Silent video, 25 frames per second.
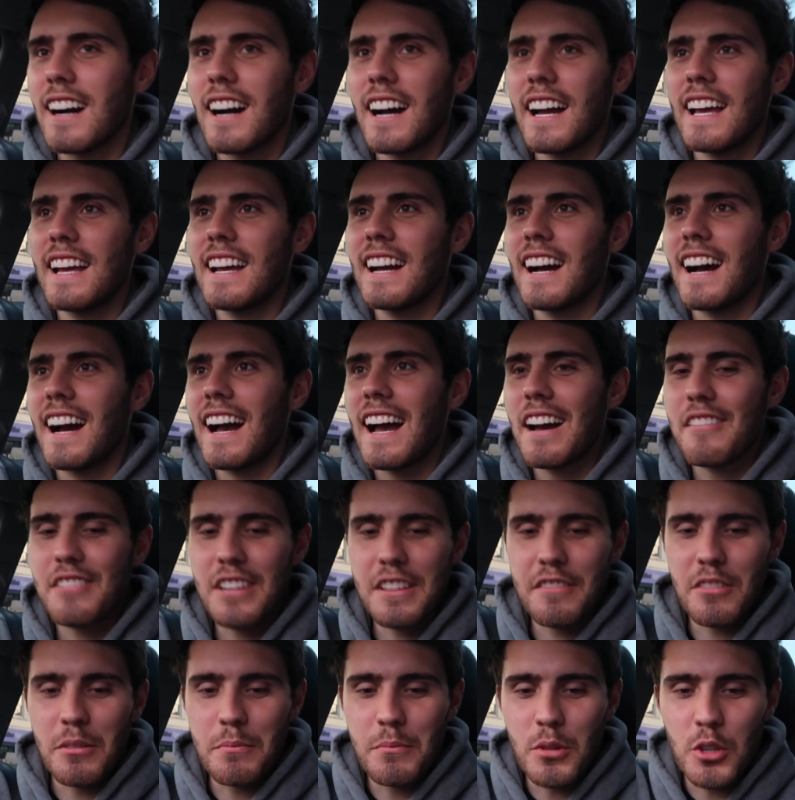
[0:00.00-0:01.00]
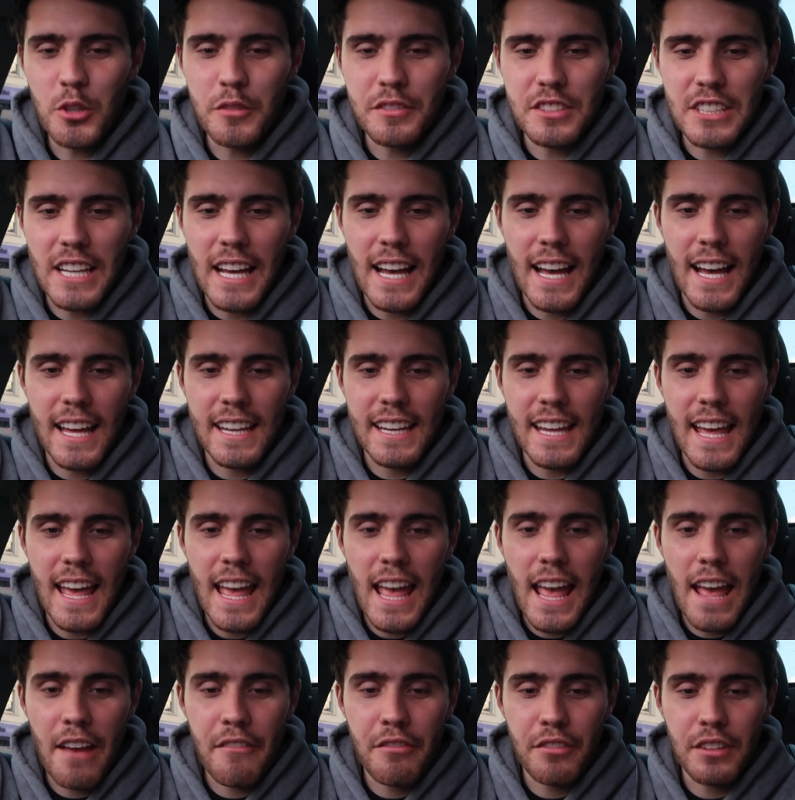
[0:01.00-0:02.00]
I haven't even moved yet
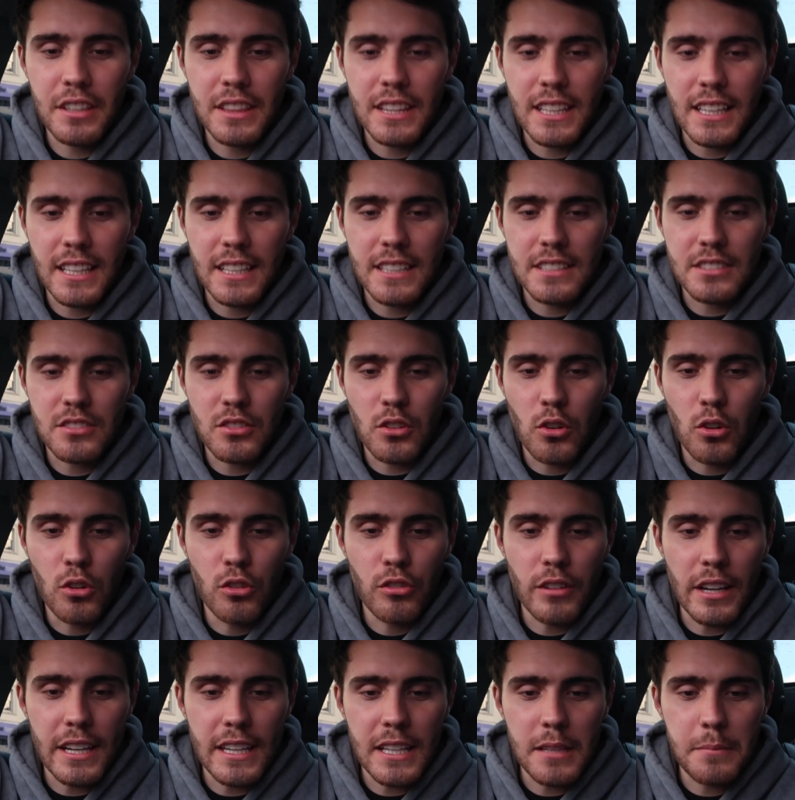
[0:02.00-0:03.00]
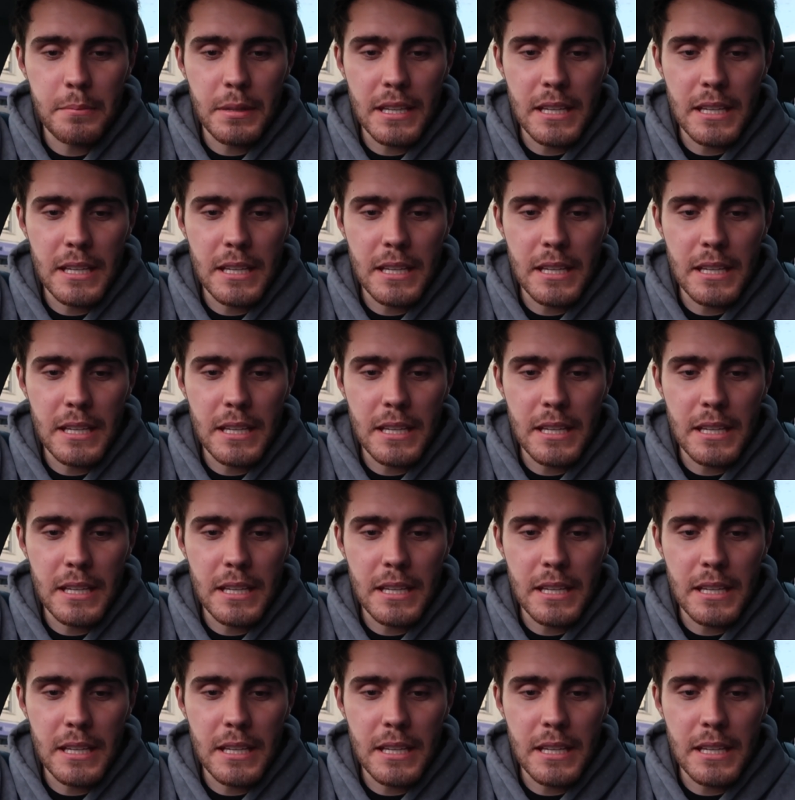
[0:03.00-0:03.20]
and everything is already